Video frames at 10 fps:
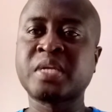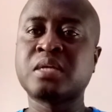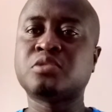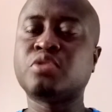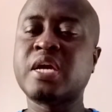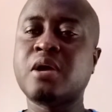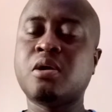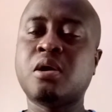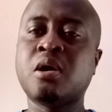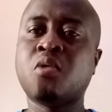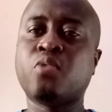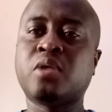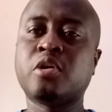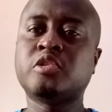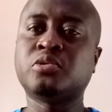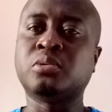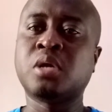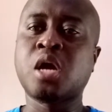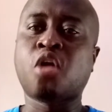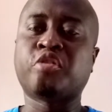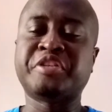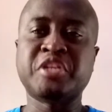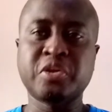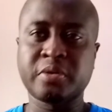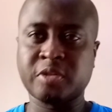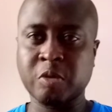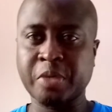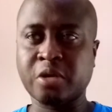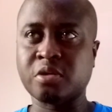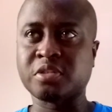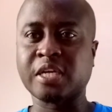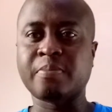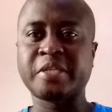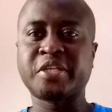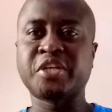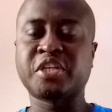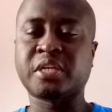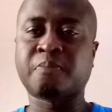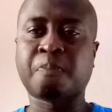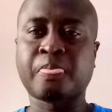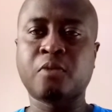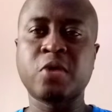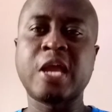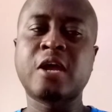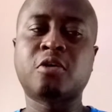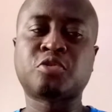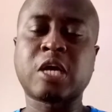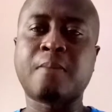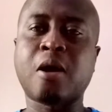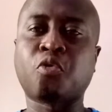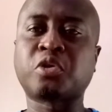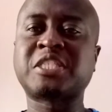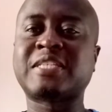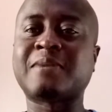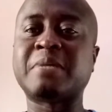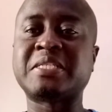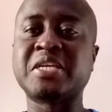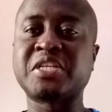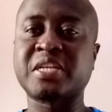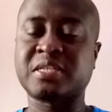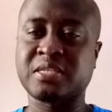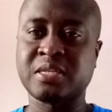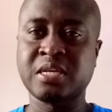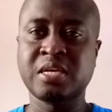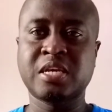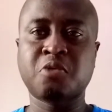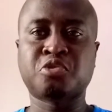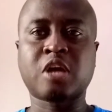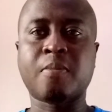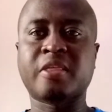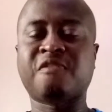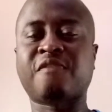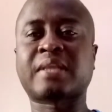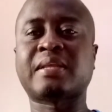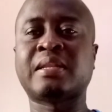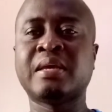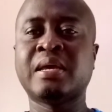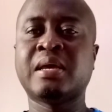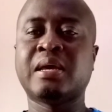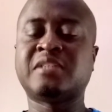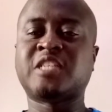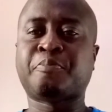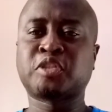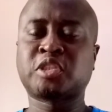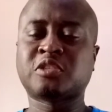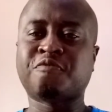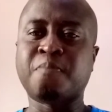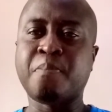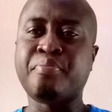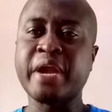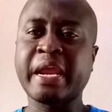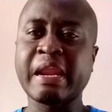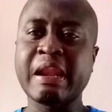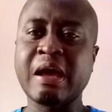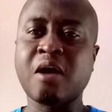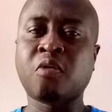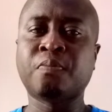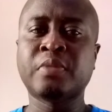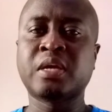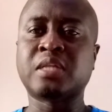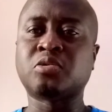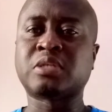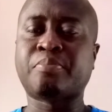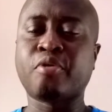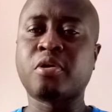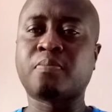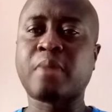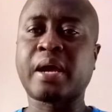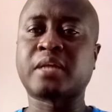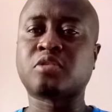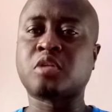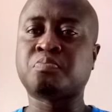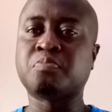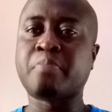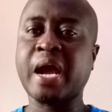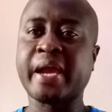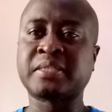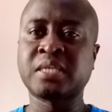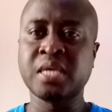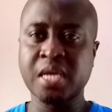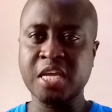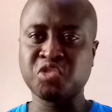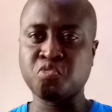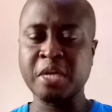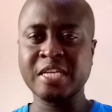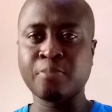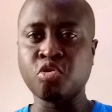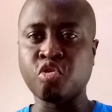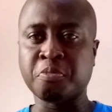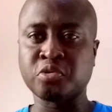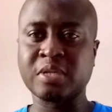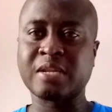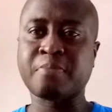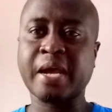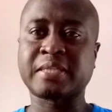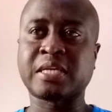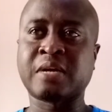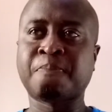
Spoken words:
Today, we're going to continue the topic on segmentation. We earlier want to talk about what segmentation is. We'll talk about the fact that it is a process of breaking down a total product market or market into manageable groups so that the marketer